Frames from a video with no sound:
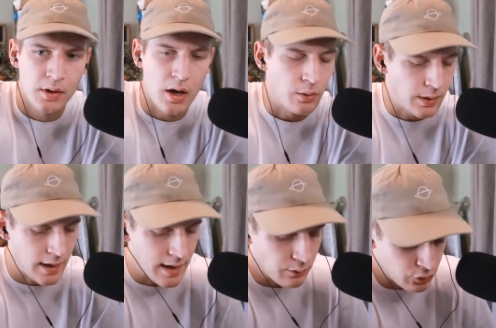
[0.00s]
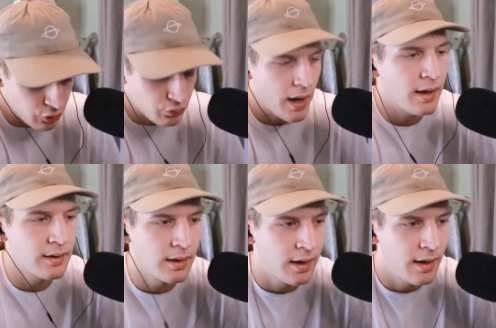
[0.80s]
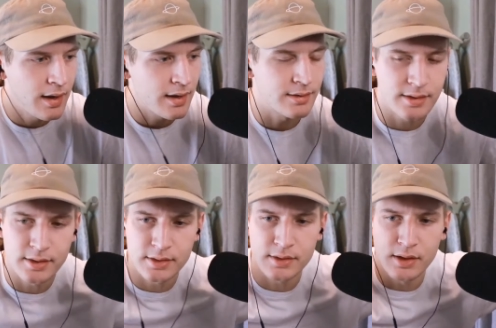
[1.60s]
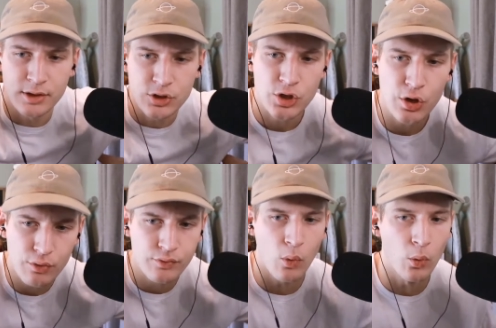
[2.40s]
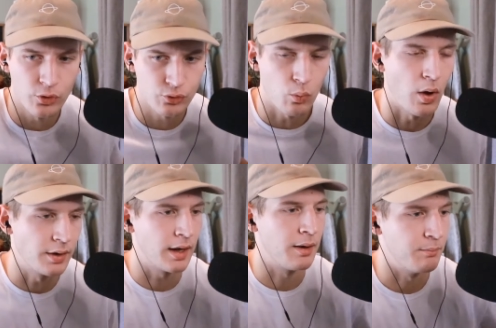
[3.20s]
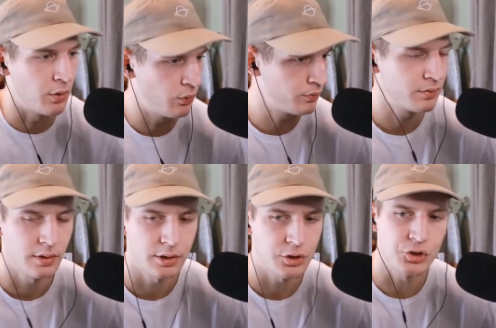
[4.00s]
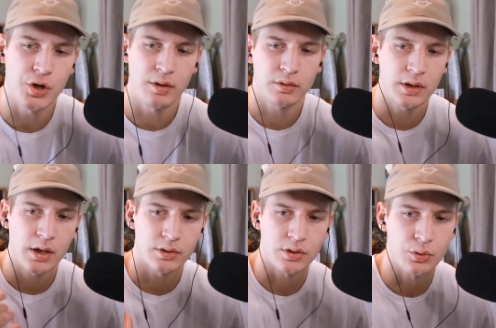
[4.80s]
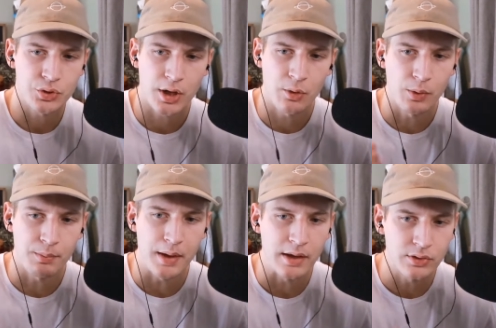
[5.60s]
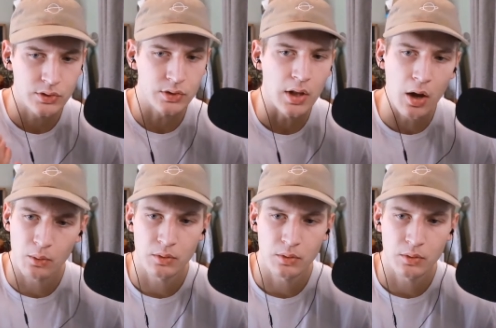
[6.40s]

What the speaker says: Okay, now strength is the sheer force one can move. It's generally associated with being slow.